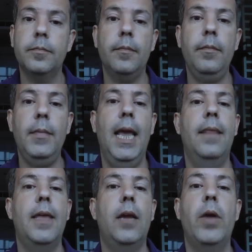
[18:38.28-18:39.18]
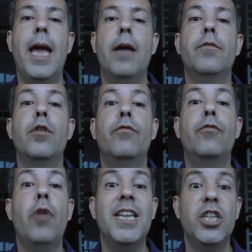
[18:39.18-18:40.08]
And then we have
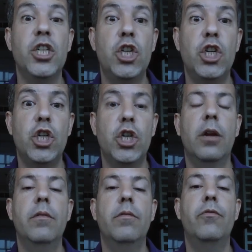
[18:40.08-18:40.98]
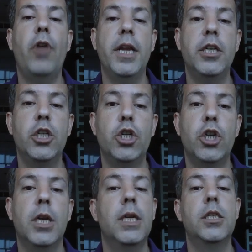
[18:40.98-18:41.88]
French. French.
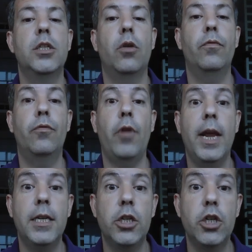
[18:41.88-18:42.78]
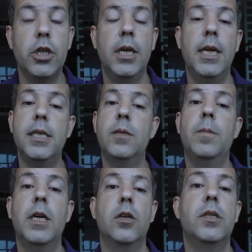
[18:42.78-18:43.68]
So French, it's
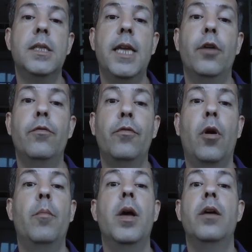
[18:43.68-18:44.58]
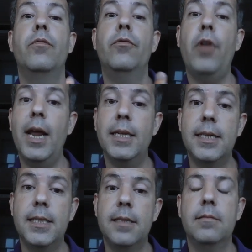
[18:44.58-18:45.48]
because they're from France,
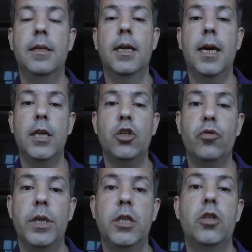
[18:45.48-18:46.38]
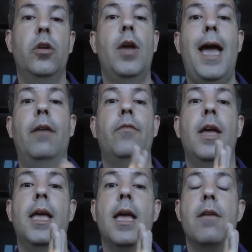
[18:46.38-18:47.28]
the country. So you have
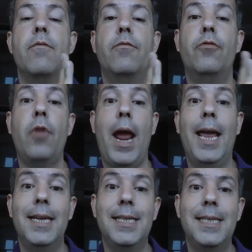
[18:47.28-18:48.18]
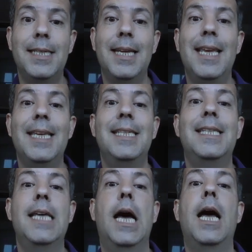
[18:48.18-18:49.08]
France is
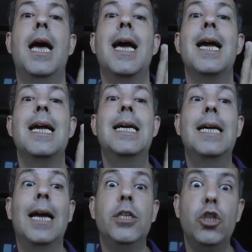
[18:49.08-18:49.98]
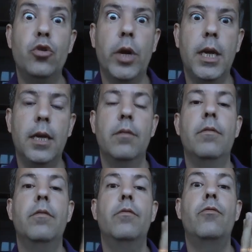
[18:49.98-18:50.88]
the country.
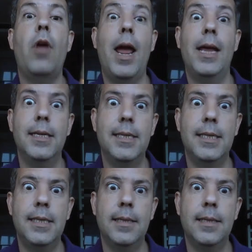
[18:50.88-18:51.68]
France.